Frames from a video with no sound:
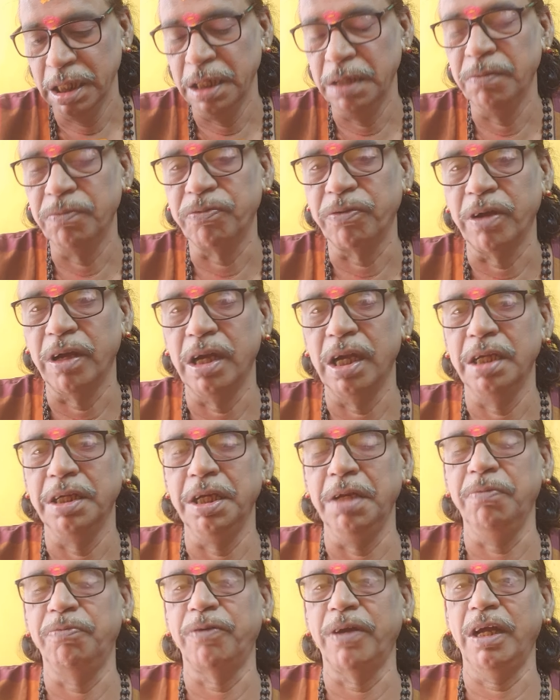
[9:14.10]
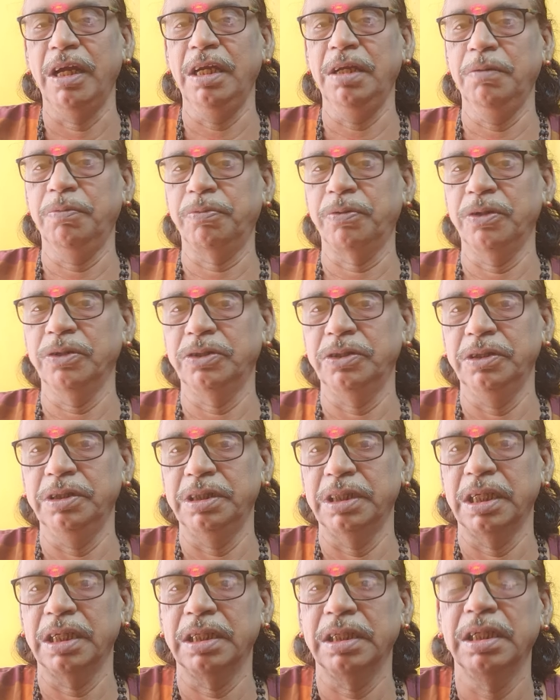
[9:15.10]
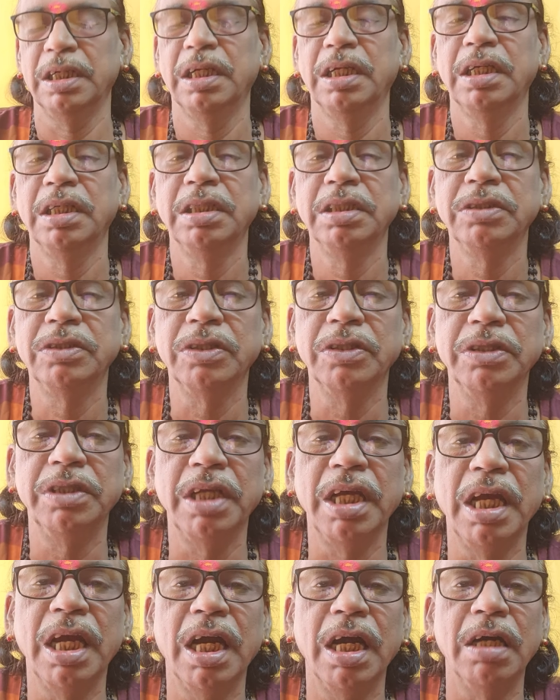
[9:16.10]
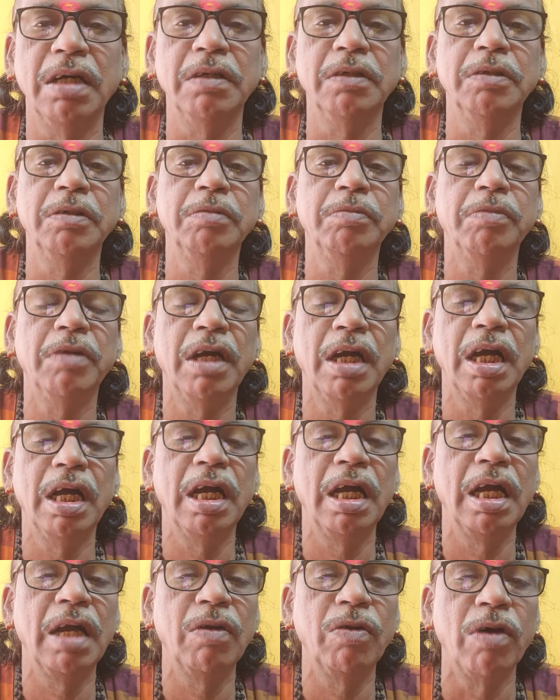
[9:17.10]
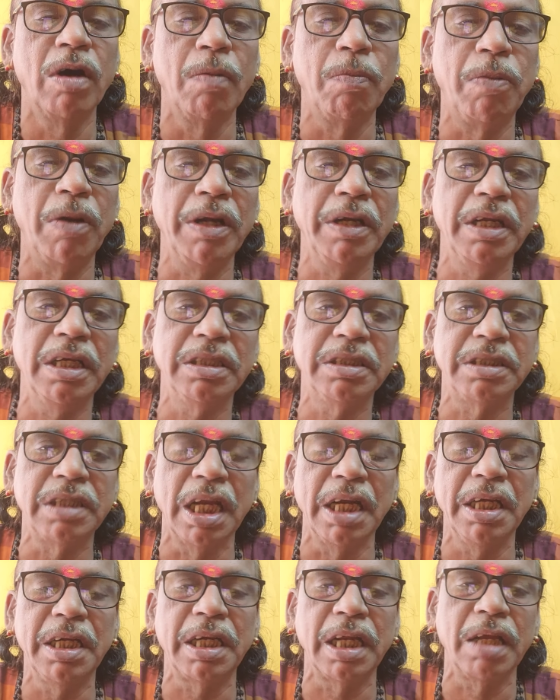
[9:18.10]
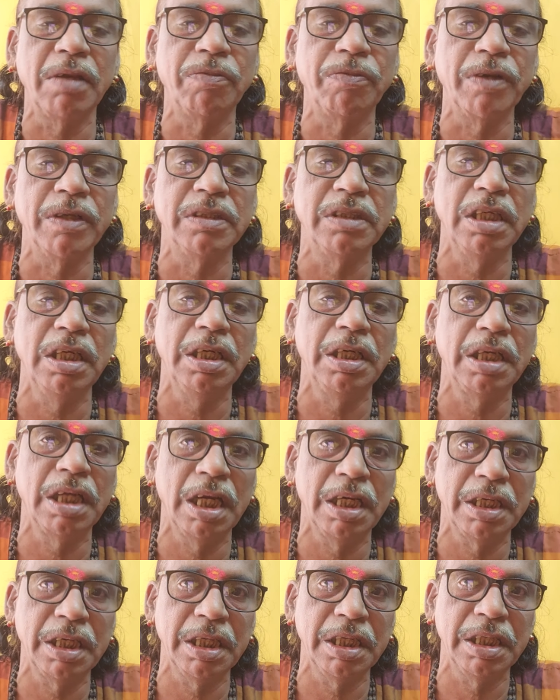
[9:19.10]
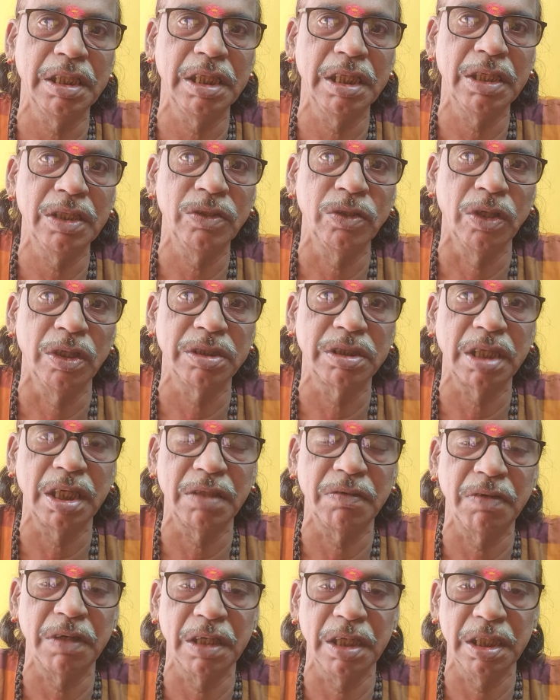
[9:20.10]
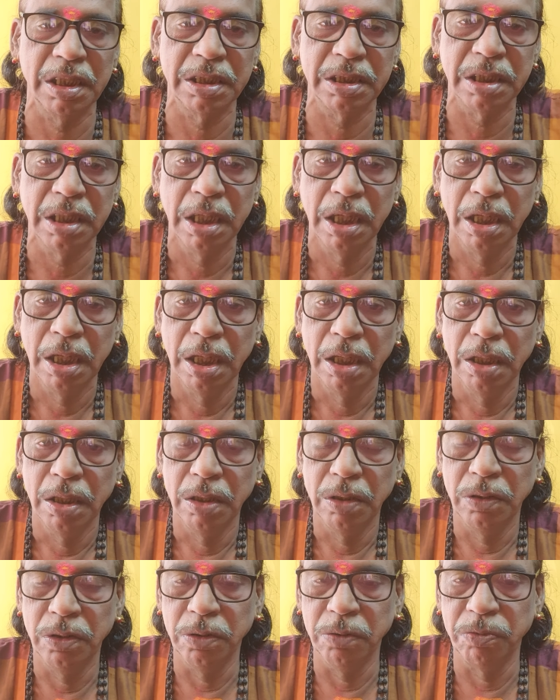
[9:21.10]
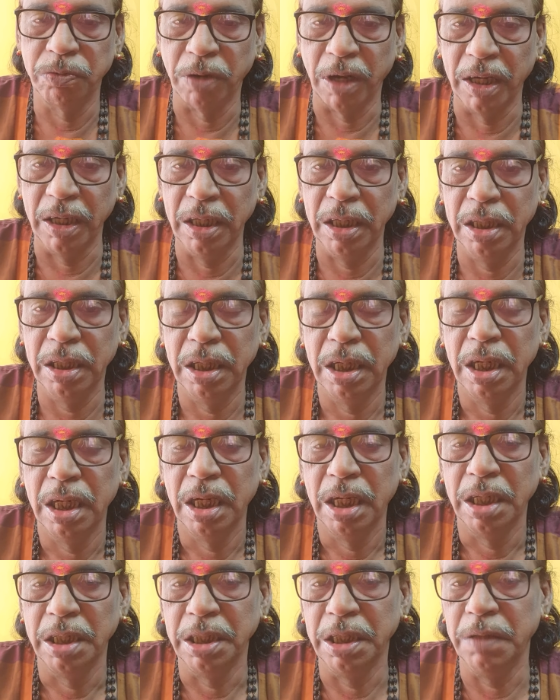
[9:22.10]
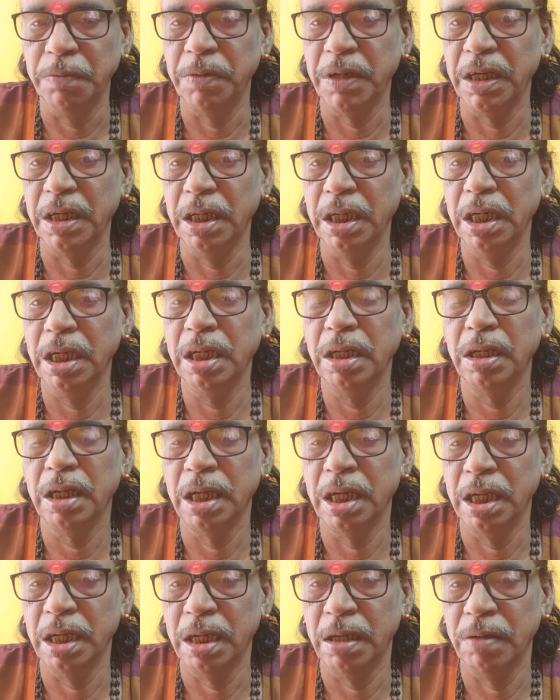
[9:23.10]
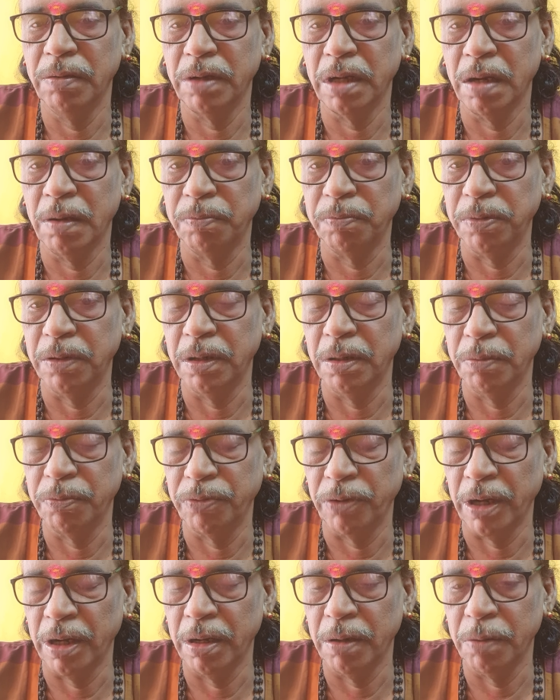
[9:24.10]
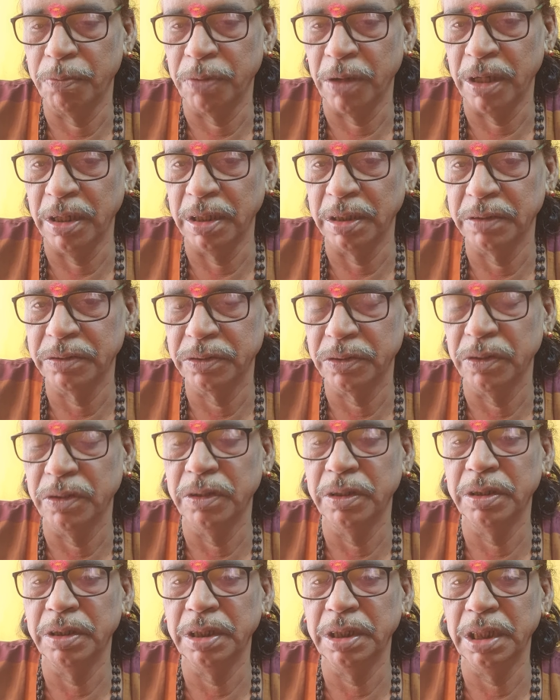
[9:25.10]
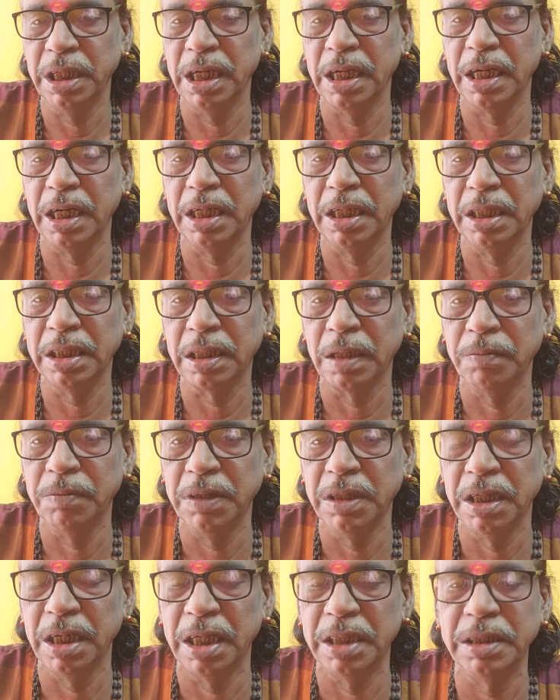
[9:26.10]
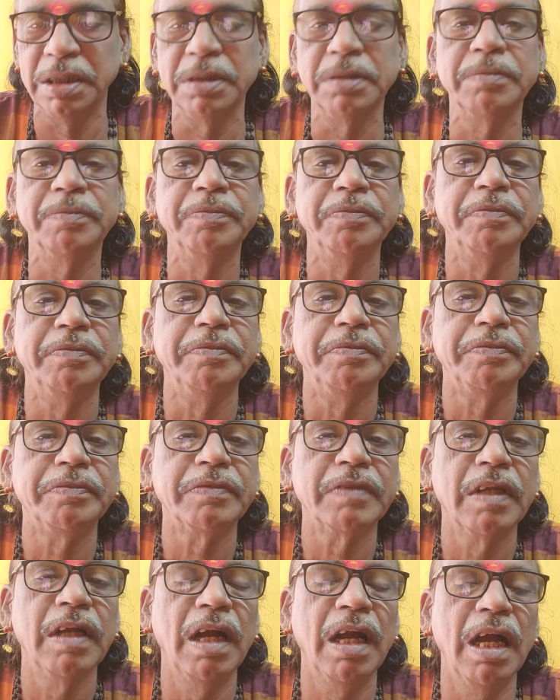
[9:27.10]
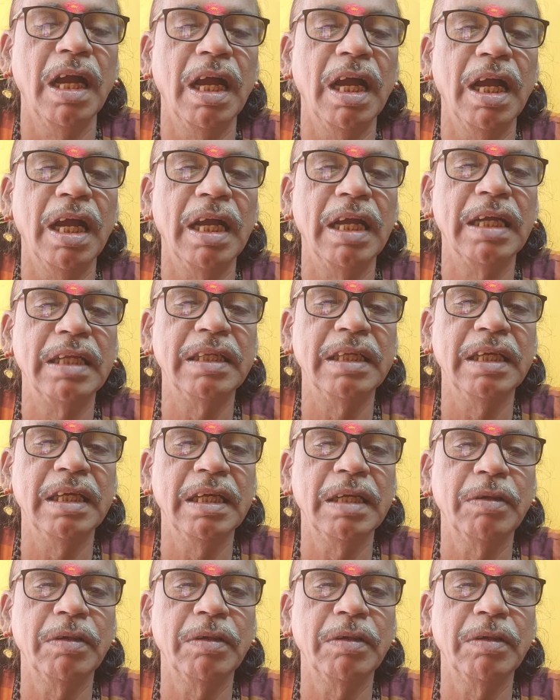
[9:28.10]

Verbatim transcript: in e-filing procedure. So they have uh, opened a center facilitating the, those advocates to file email uh, uh, uh, filing. So here in Tamil Nadu, uh, the,